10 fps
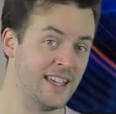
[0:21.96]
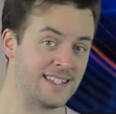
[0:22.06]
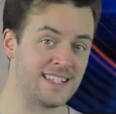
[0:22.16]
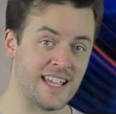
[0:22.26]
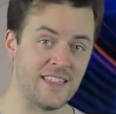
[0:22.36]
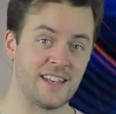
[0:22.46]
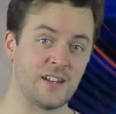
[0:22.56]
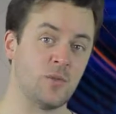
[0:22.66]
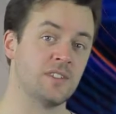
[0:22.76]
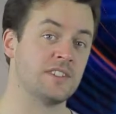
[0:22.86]
has said that
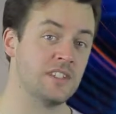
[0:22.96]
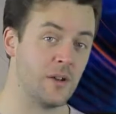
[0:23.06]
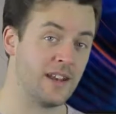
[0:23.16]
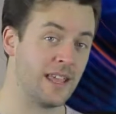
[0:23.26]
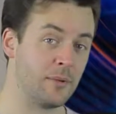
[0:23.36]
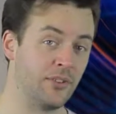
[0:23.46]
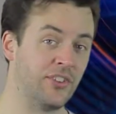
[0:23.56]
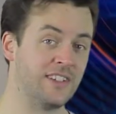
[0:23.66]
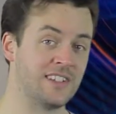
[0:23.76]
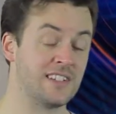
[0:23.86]
it wants to enable
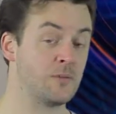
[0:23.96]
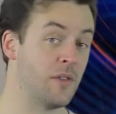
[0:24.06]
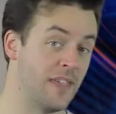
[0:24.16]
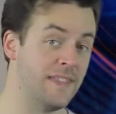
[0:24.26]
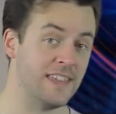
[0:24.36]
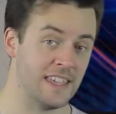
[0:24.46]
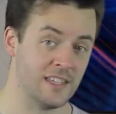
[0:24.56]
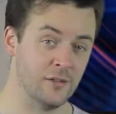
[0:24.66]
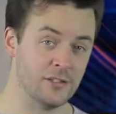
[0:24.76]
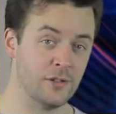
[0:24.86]
citizens within the
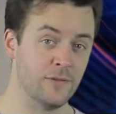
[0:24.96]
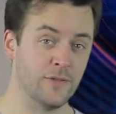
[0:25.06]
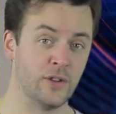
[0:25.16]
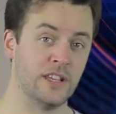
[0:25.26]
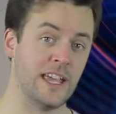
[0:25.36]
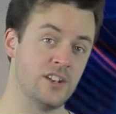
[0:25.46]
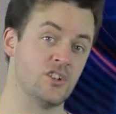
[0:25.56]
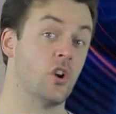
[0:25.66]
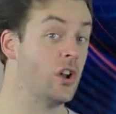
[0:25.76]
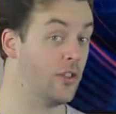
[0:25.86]
EU to fully
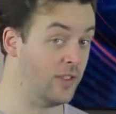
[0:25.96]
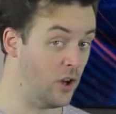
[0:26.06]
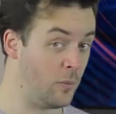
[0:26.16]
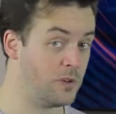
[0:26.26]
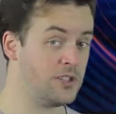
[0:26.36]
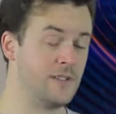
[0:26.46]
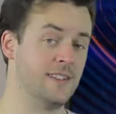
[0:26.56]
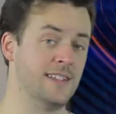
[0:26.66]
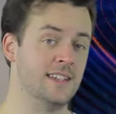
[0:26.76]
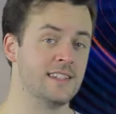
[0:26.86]
enjoy the
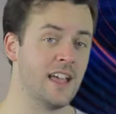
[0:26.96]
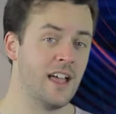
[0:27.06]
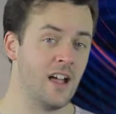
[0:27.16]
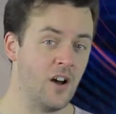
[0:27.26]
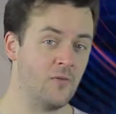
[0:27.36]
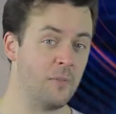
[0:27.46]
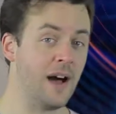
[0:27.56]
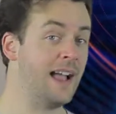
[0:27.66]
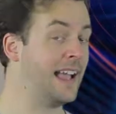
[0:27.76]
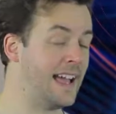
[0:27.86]
opportunities of
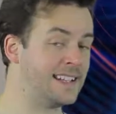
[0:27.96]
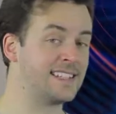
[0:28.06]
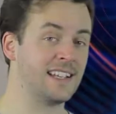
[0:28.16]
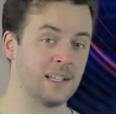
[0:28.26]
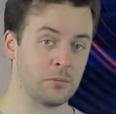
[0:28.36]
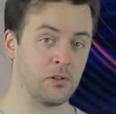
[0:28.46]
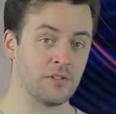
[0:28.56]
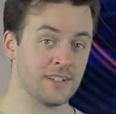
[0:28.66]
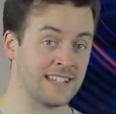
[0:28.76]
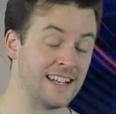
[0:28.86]
buying and selling
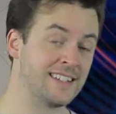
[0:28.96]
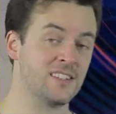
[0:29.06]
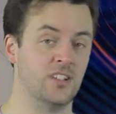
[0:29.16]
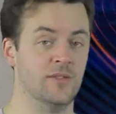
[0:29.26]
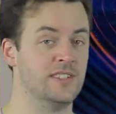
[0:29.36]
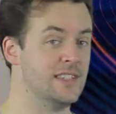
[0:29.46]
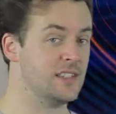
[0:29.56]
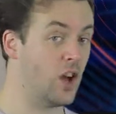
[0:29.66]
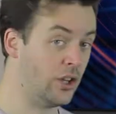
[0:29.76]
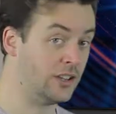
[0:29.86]
products and
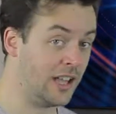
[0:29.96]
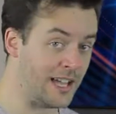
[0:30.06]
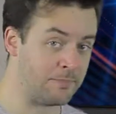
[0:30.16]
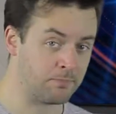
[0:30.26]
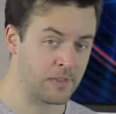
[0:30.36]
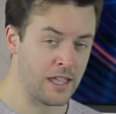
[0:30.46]
services online.